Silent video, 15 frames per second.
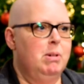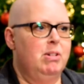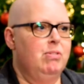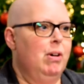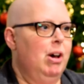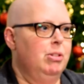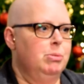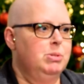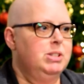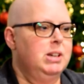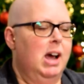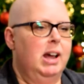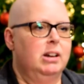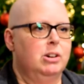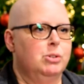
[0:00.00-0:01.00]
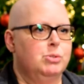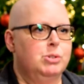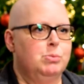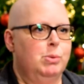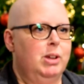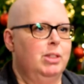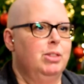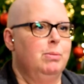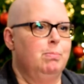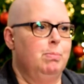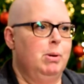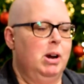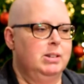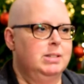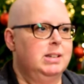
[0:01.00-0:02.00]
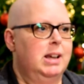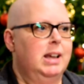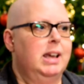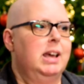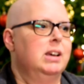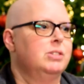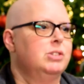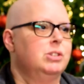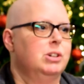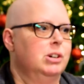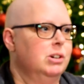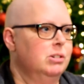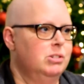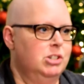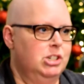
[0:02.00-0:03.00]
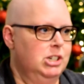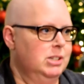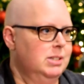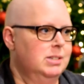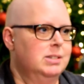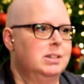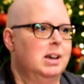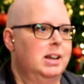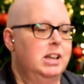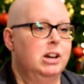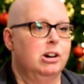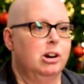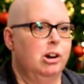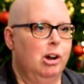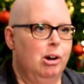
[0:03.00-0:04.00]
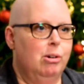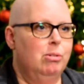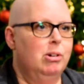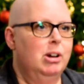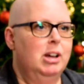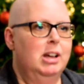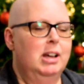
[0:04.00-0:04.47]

My father was diagnosed with prostate cancer just a year ago.